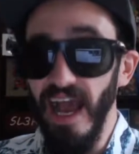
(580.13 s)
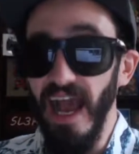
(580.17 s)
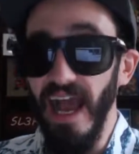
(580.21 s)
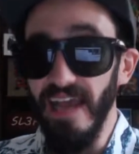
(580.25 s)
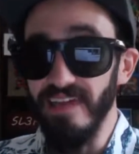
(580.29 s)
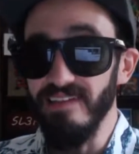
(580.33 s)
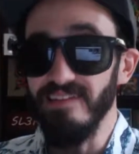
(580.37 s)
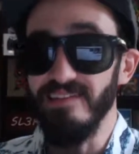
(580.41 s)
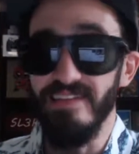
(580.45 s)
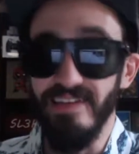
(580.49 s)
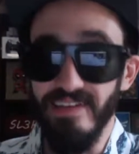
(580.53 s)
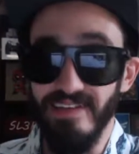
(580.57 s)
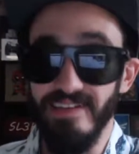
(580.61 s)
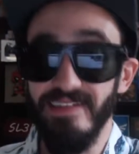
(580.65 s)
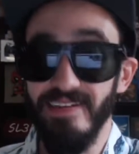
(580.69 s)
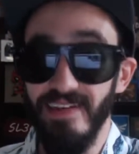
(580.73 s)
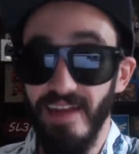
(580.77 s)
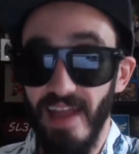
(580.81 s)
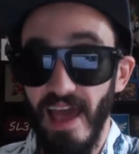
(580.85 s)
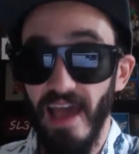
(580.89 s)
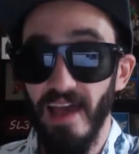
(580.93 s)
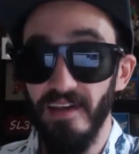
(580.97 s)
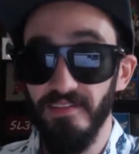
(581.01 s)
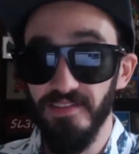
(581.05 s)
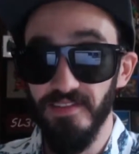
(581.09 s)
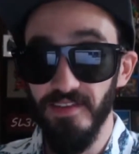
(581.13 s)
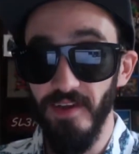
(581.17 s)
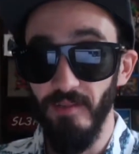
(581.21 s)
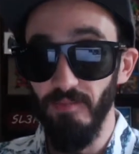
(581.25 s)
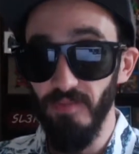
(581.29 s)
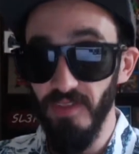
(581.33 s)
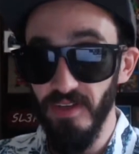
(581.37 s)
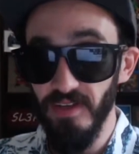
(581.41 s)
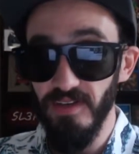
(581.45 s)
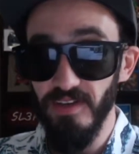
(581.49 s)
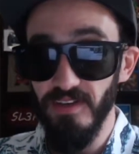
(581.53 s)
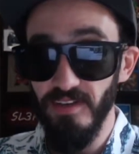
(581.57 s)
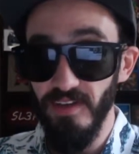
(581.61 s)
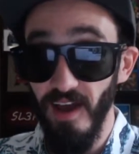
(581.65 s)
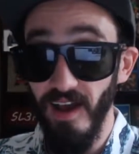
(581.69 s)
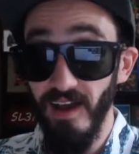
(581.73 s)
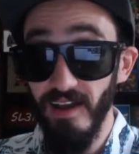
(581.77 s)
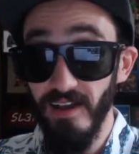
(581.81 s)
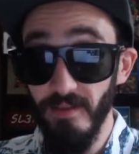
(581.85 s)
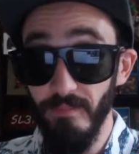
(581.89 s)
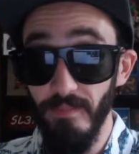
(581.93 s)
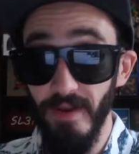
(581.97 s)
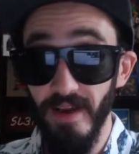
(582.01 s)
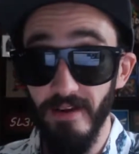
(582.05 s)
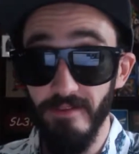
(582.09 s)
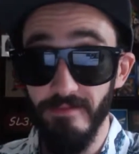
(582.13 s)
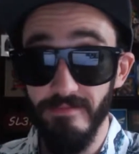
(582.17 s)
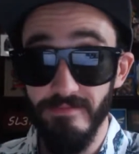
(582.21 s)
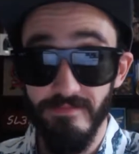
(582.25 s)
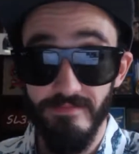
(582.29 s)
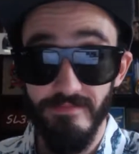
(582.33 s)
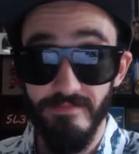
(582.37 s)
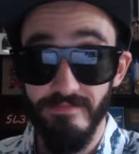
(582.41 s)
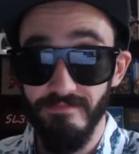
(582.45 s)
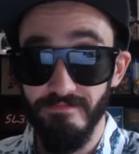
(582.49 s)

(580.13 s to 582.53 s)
I didn't have something to talk about,